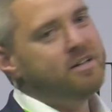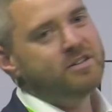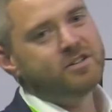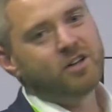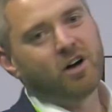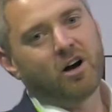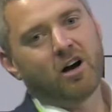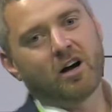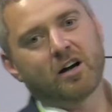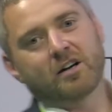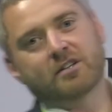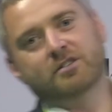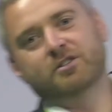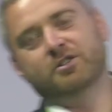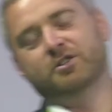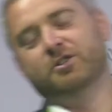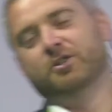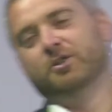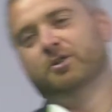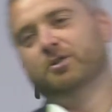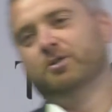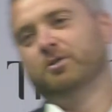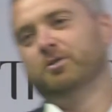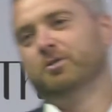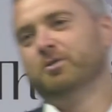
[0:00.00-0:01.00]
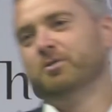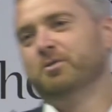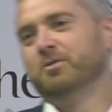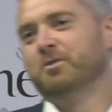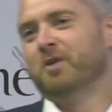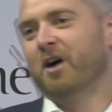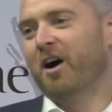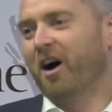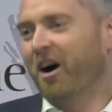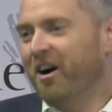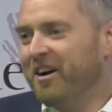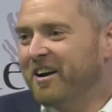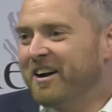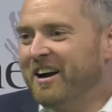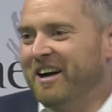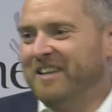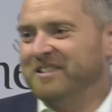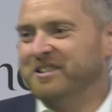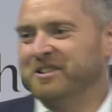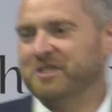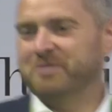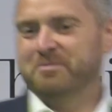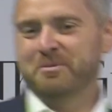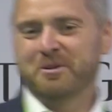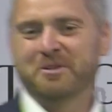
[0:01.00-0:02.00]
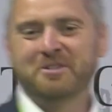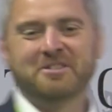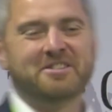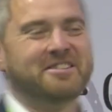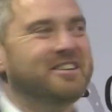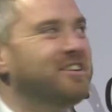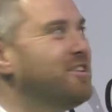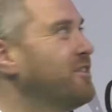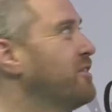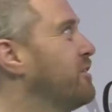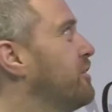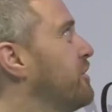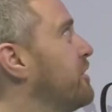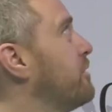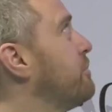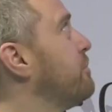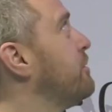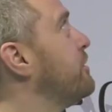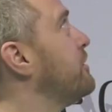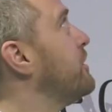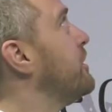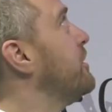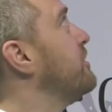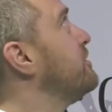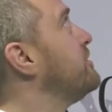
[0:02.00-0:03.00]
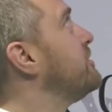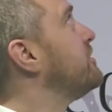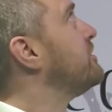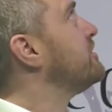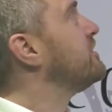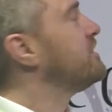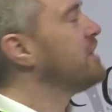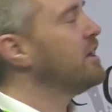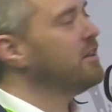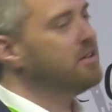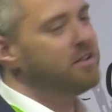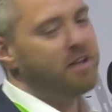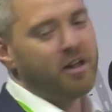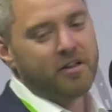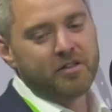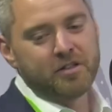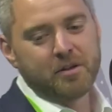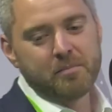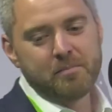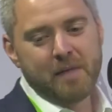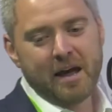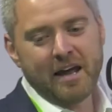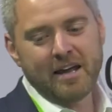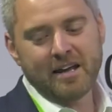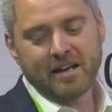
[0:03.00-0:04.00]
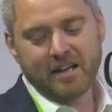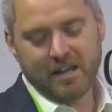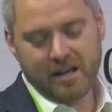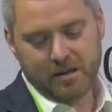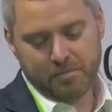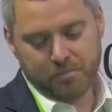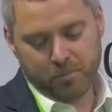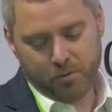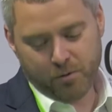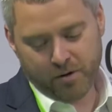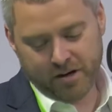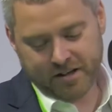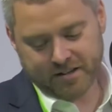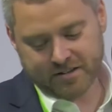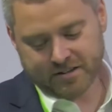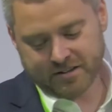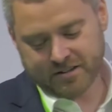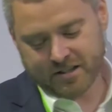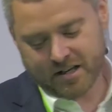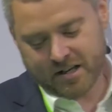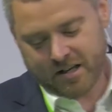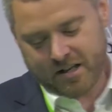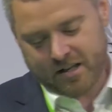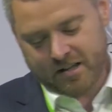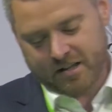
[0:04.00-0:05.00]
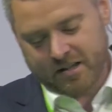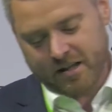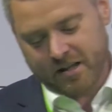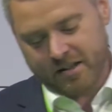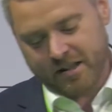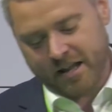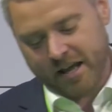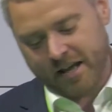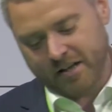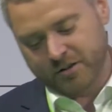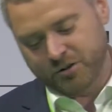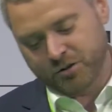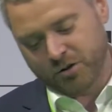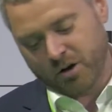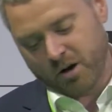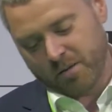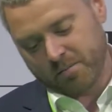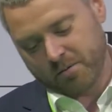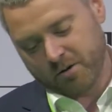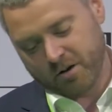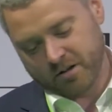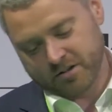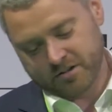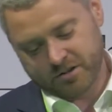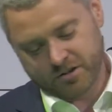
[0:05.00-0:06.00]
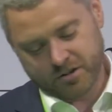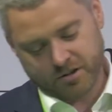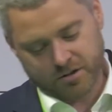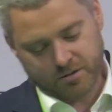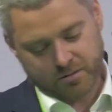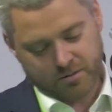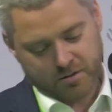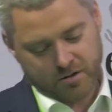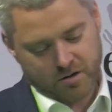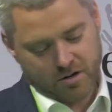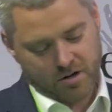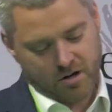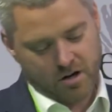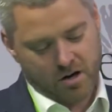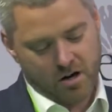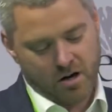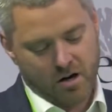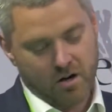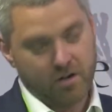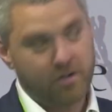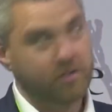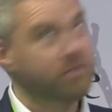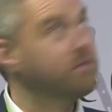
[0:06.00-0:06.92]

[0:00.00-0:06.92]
talk to our customers that are the producers, the main key points that they drop onto are